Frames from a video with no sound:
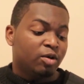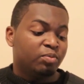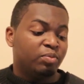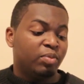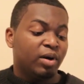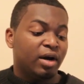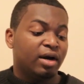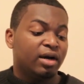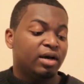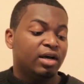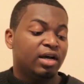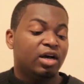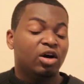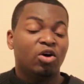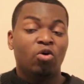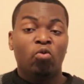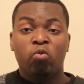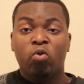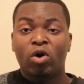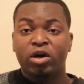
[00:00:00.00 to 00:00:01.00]
But
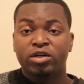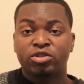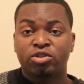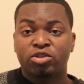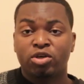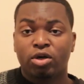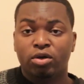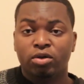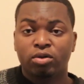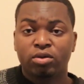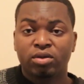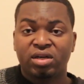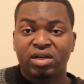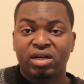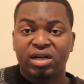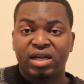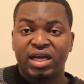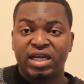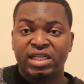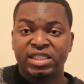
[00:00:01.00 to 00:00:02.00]
one tone
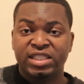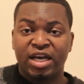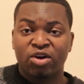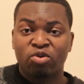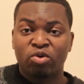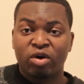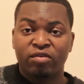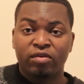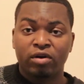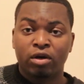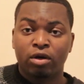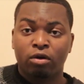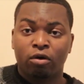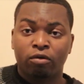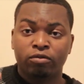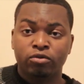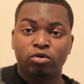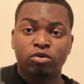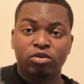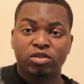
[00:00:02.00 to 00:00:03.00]
is the equivalent
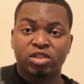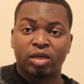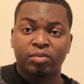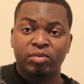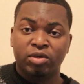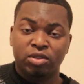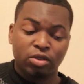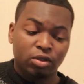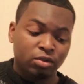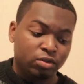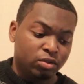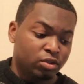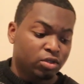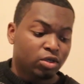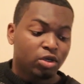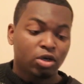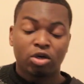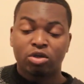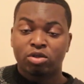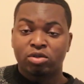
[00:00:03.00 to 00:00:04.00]
of 2 semitones.
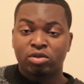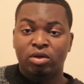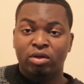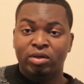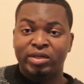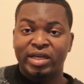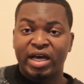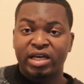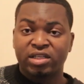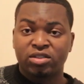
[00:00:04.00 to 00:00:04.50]
So